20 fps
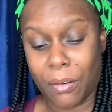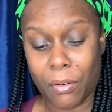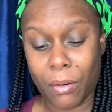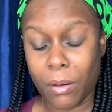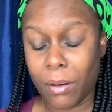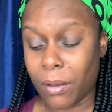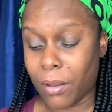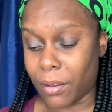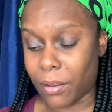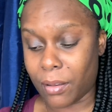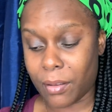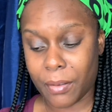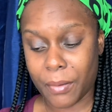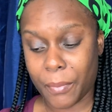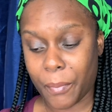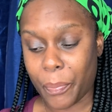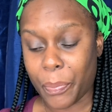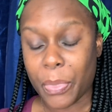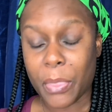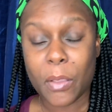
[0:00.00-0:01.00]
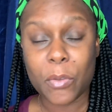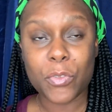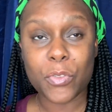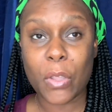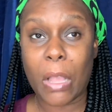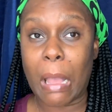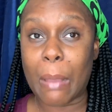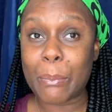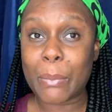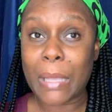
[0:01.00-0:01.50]
oh so
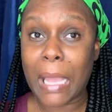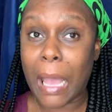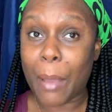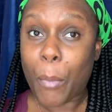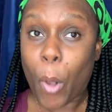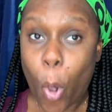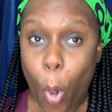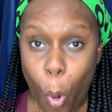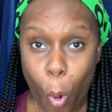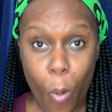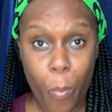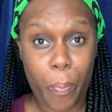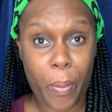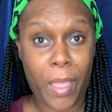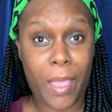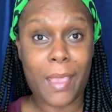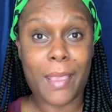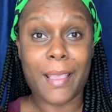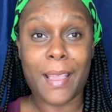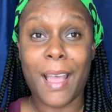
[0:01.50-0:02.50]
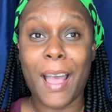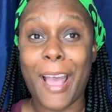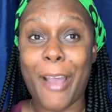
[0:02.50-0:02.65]
i'm i'm hoping